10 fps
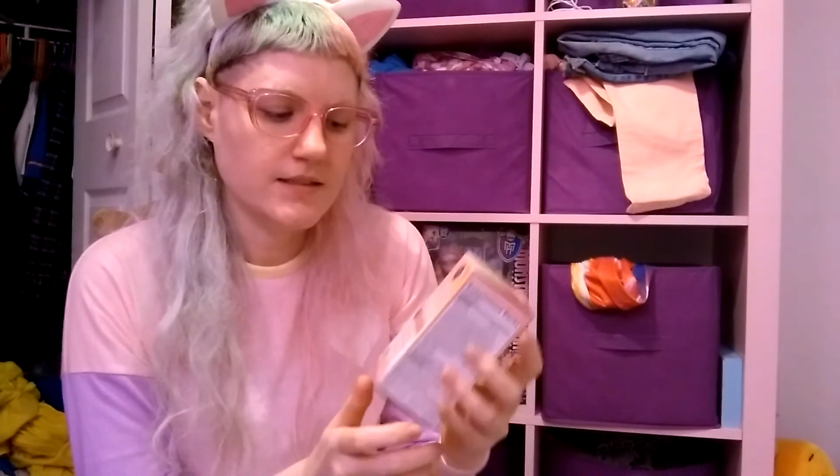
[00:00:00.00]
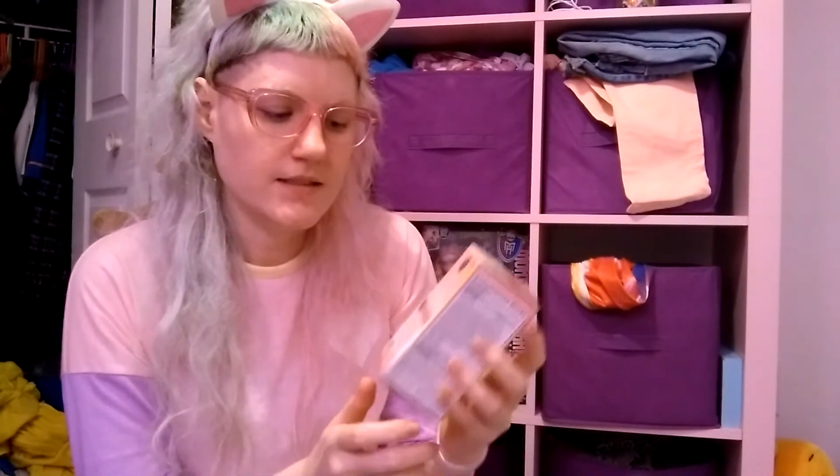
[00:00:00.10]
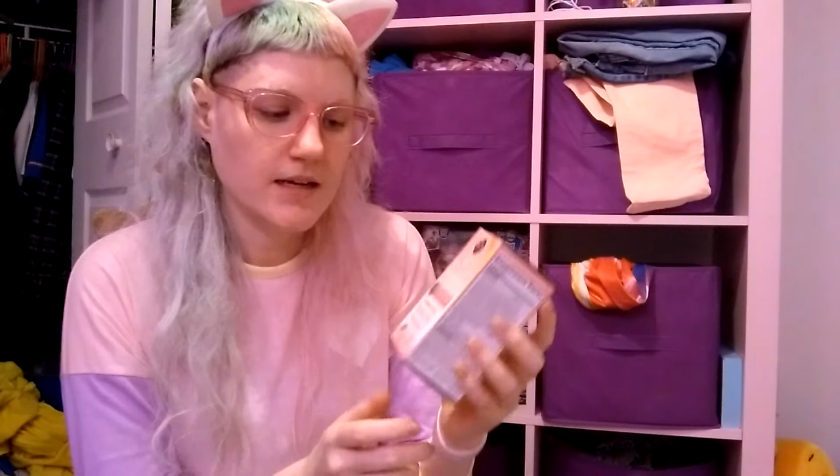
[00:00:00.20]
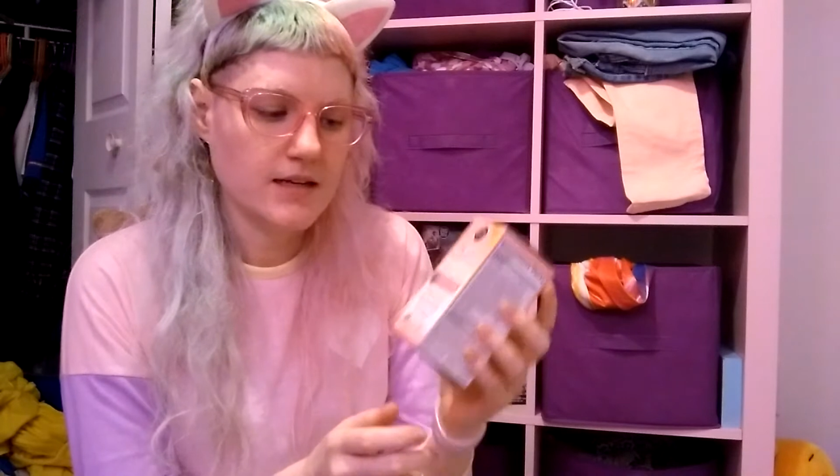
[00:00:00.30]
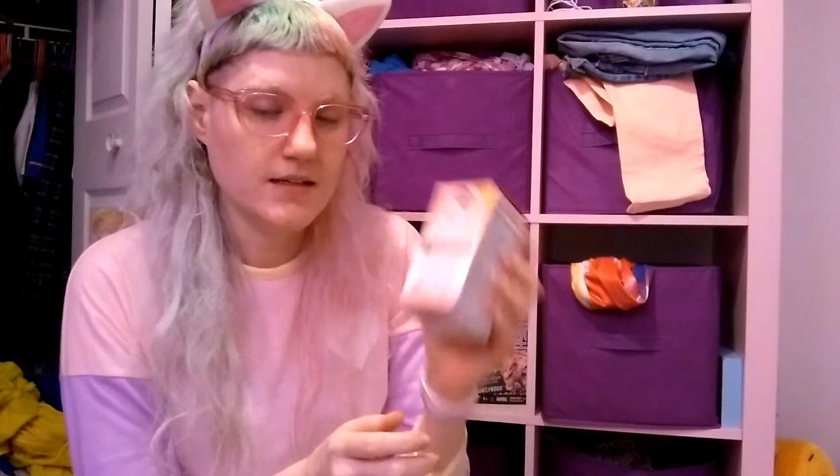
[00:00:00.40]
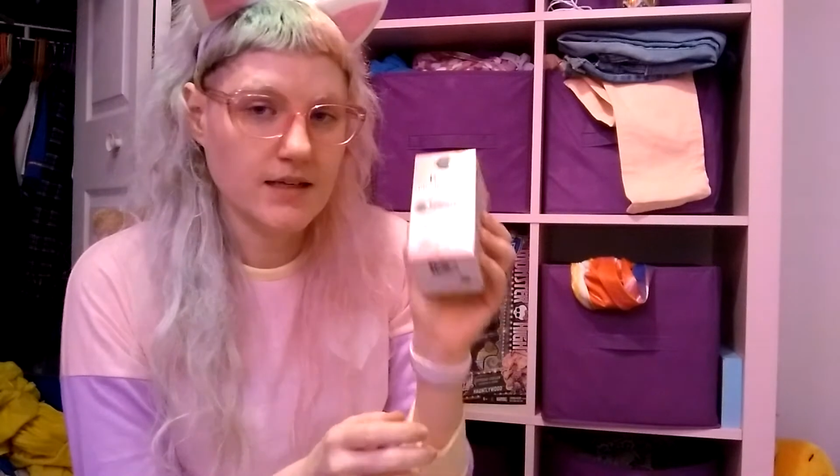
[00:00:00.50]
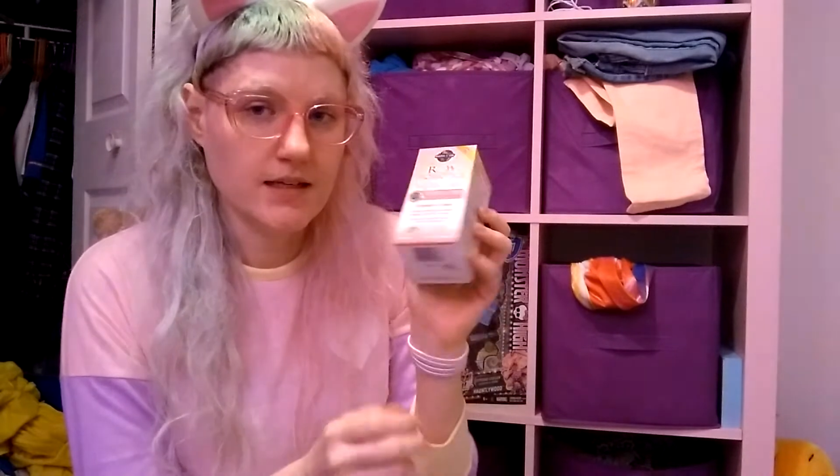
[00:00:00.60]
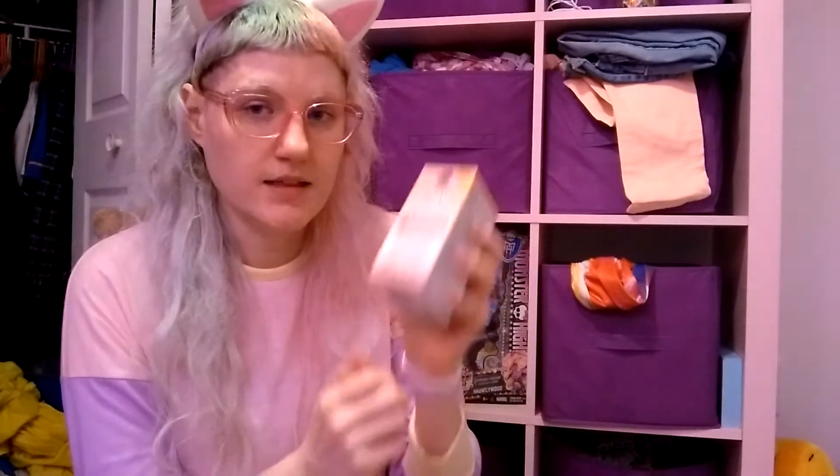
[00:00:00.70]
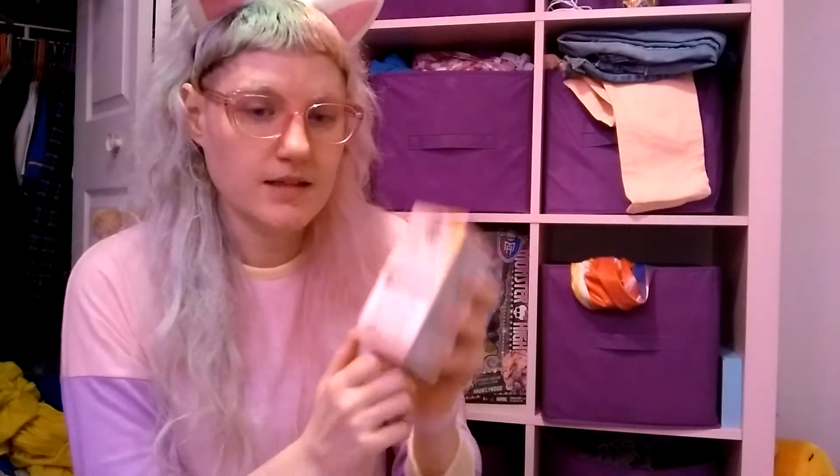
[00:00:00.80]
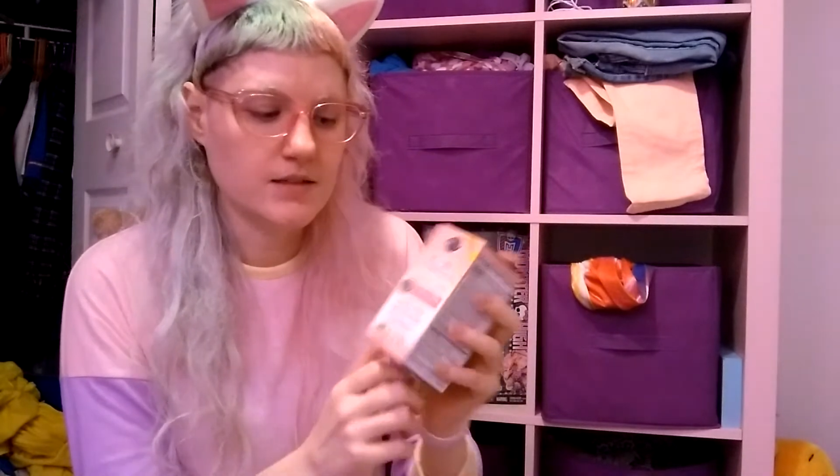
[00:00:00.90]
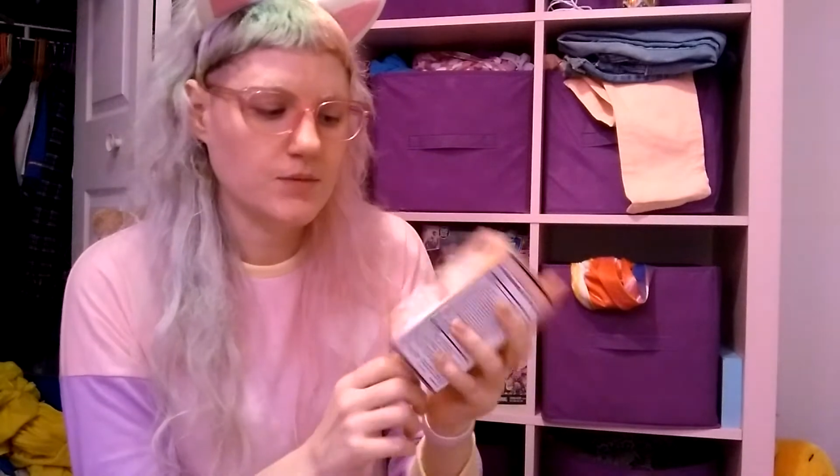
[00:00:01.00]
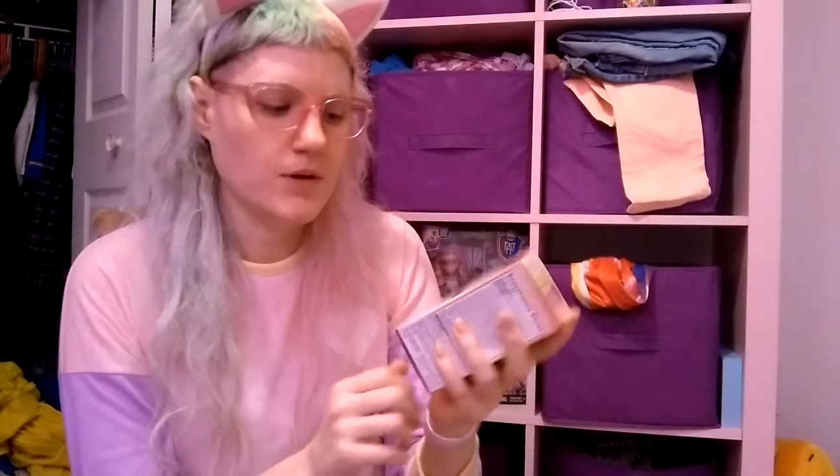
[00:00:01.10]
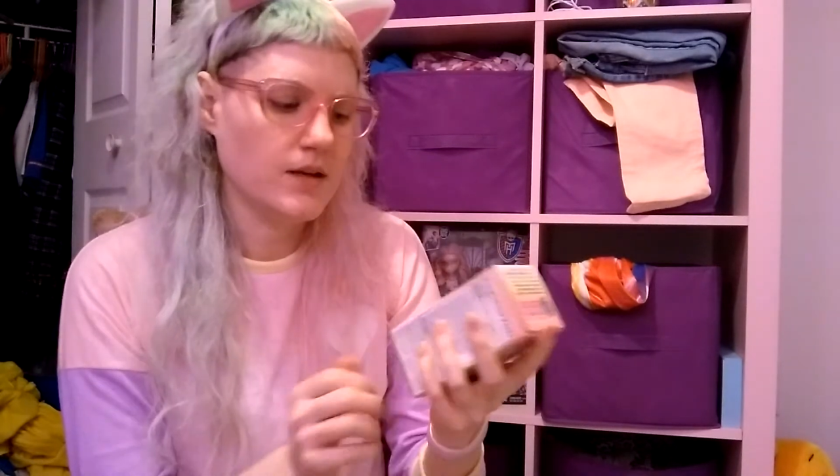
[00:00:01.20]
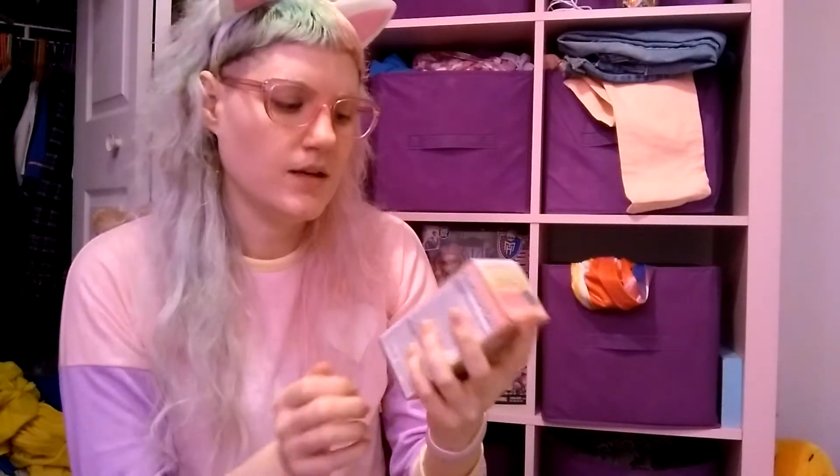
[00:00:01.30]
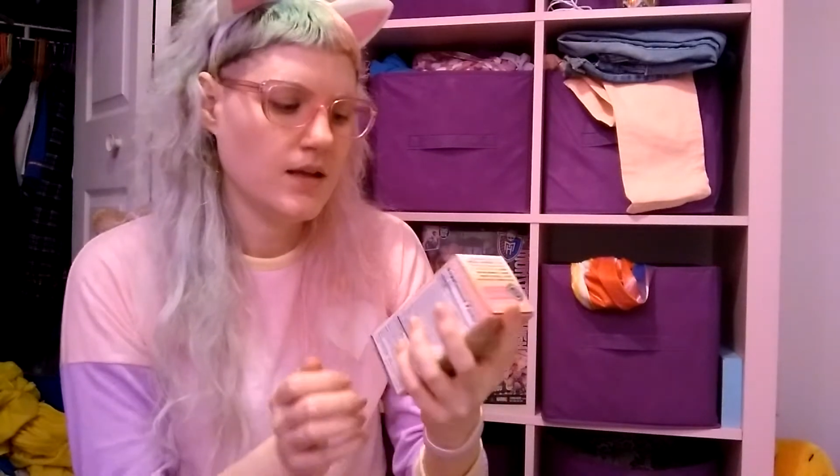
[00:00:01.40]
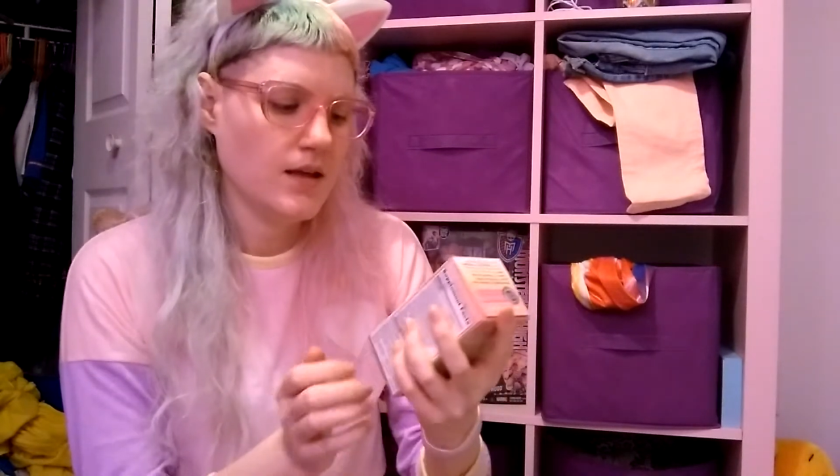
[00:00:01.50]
decided to get this one,